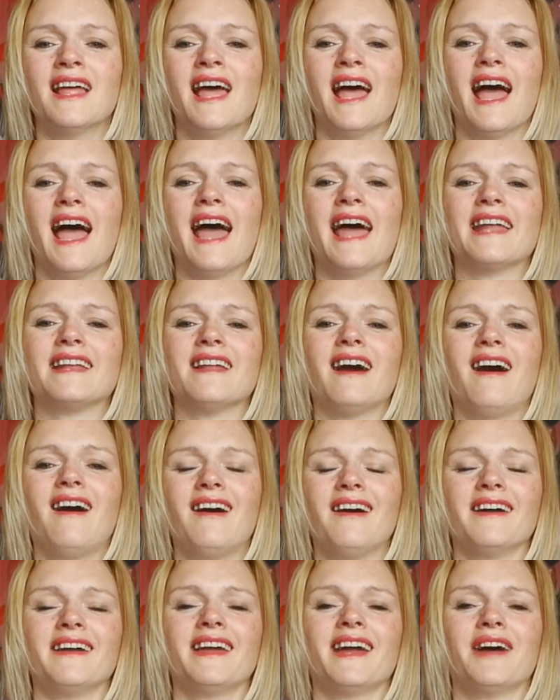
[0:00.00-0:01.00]
And
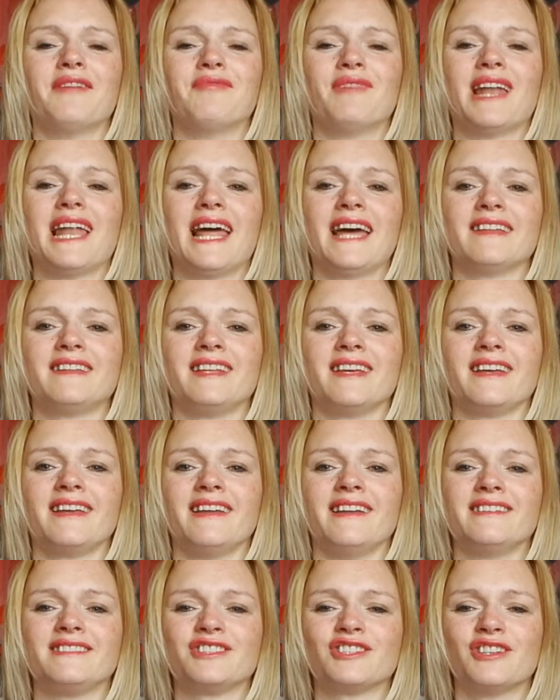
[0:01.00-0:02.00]
I am letting
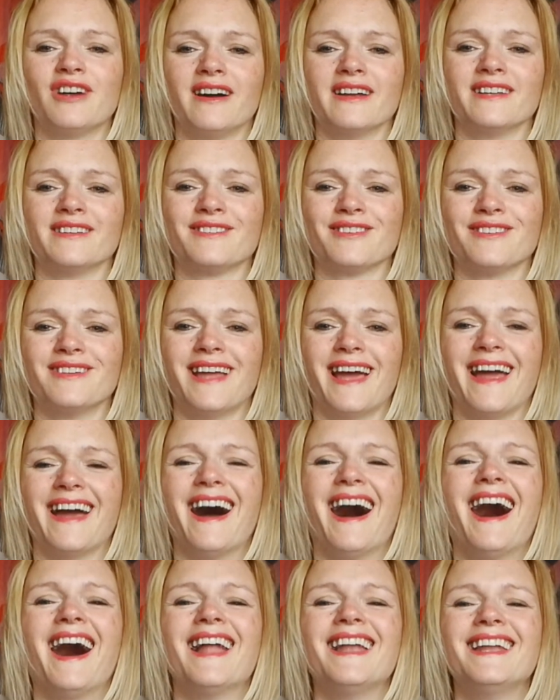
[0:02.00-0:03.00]
it shine today
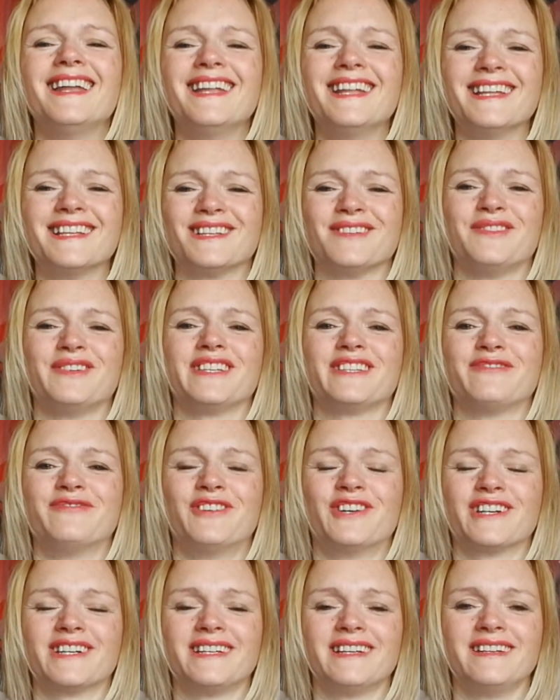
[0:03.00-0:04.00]
a little bit
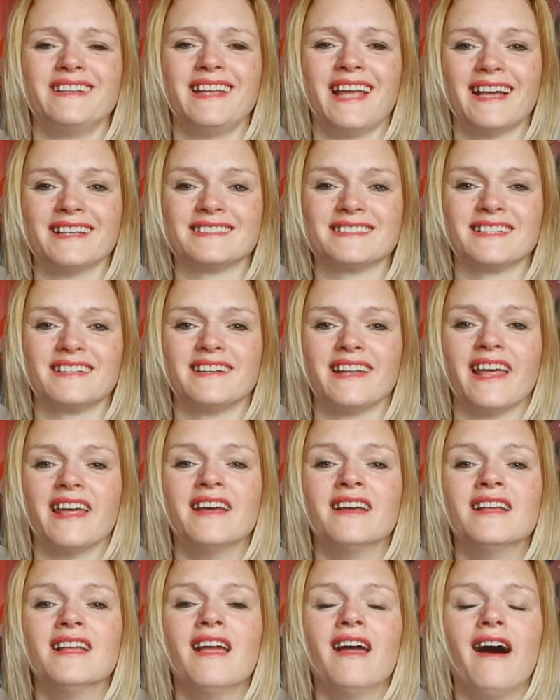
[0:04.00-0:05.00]
more than yesterday.
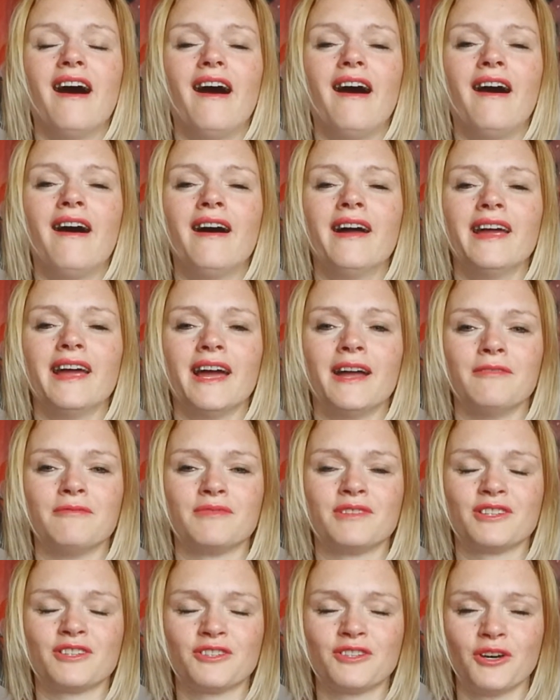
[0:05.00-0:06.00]
I am
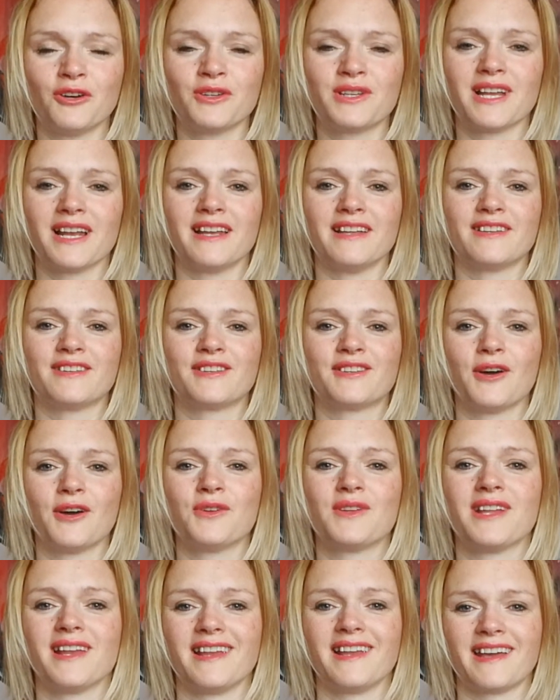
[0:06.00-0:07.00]
totally
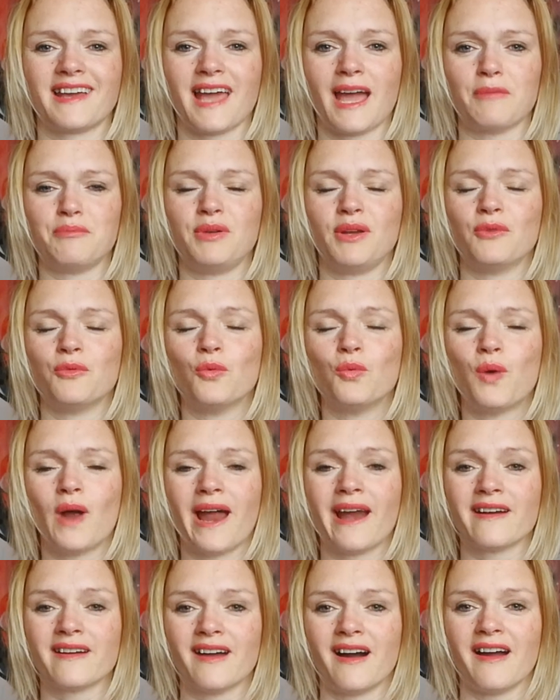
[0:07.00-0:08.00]
happy
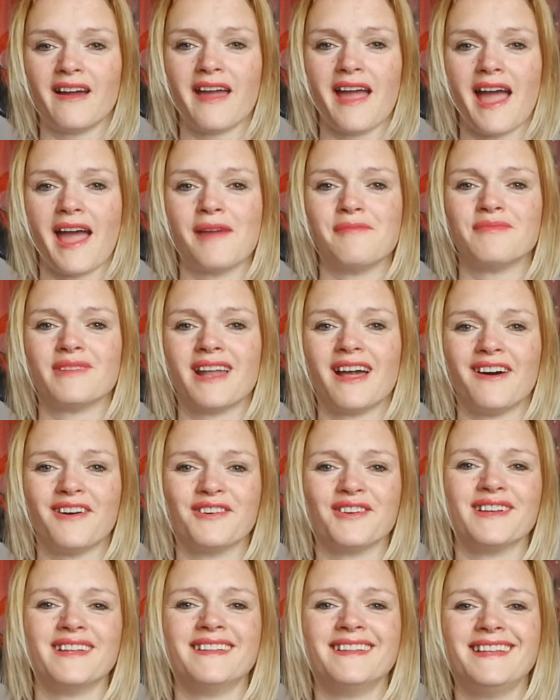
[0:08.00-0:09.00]
where I am
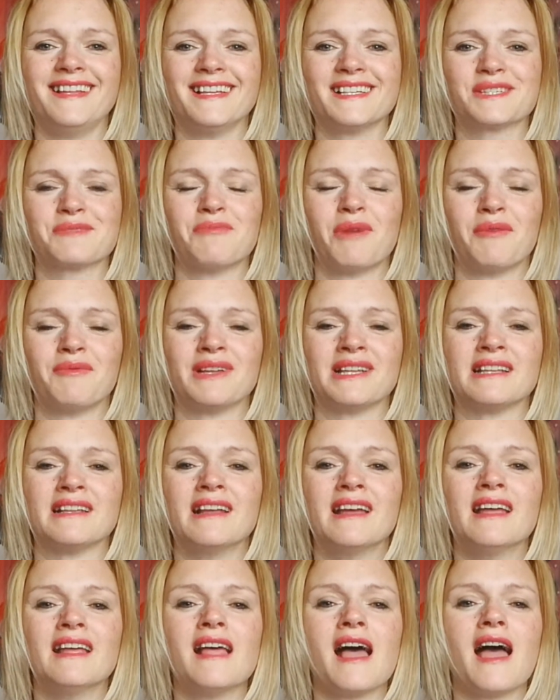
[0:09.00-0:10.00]
now in this moment,
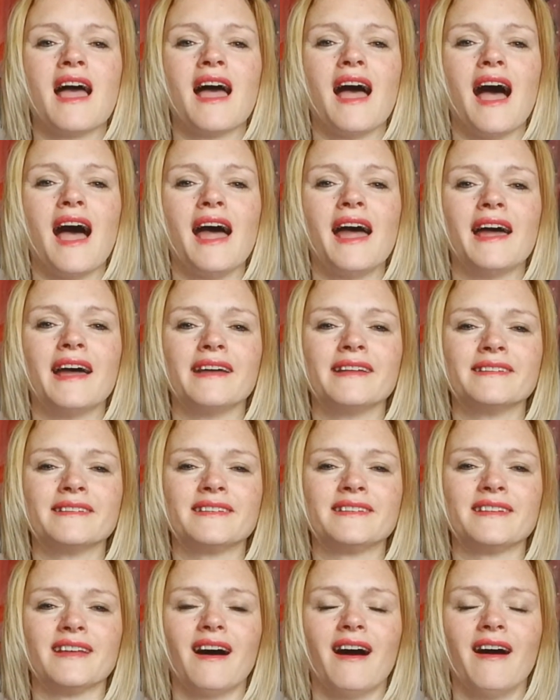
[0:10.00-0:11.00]
and
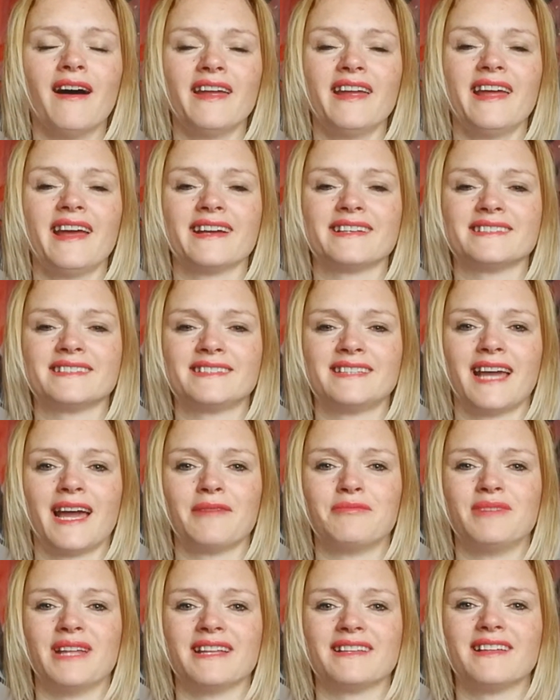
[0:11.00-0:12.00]
I
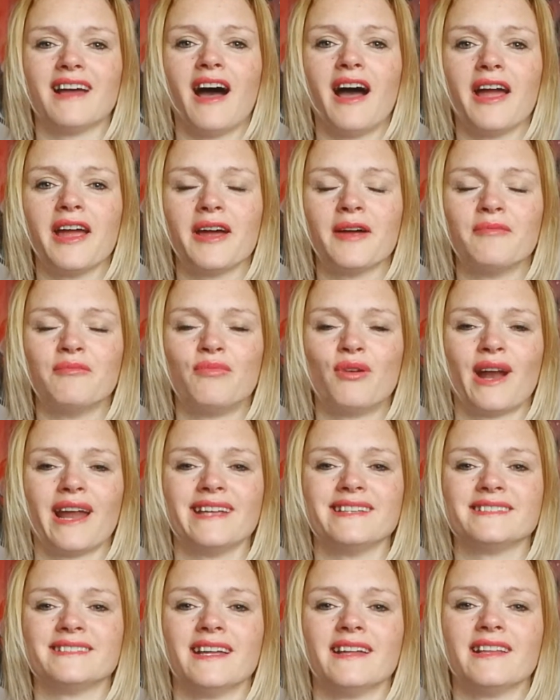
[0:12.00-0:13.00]
accept that, I
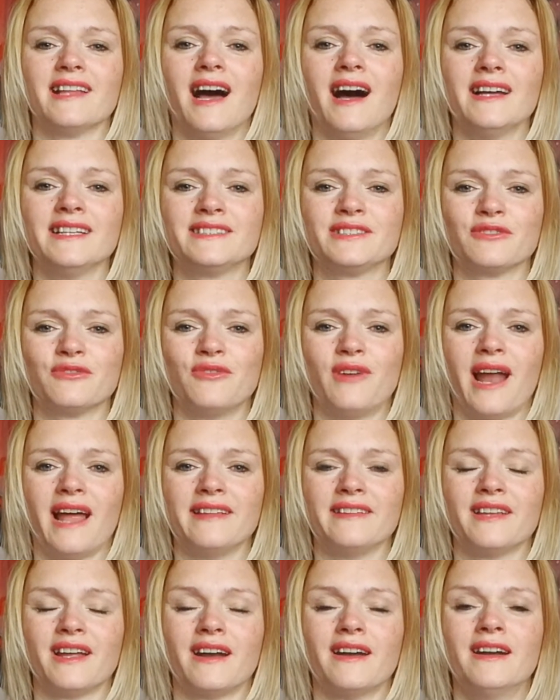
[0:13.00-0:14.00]
embrace that, I
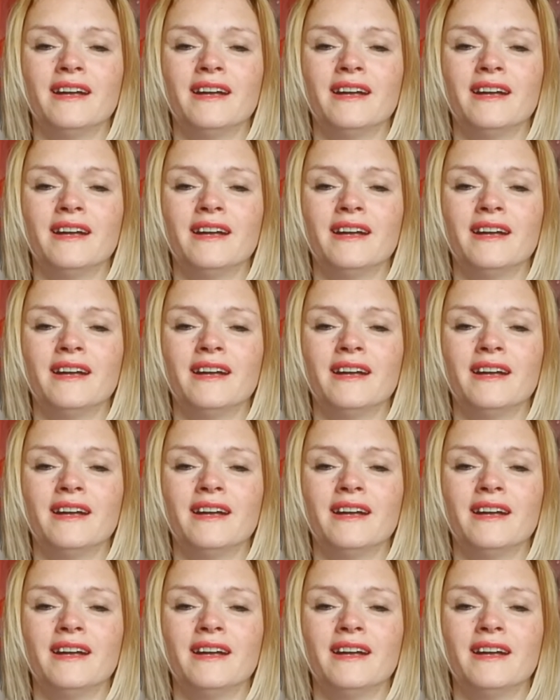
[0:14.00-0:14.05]
surrender.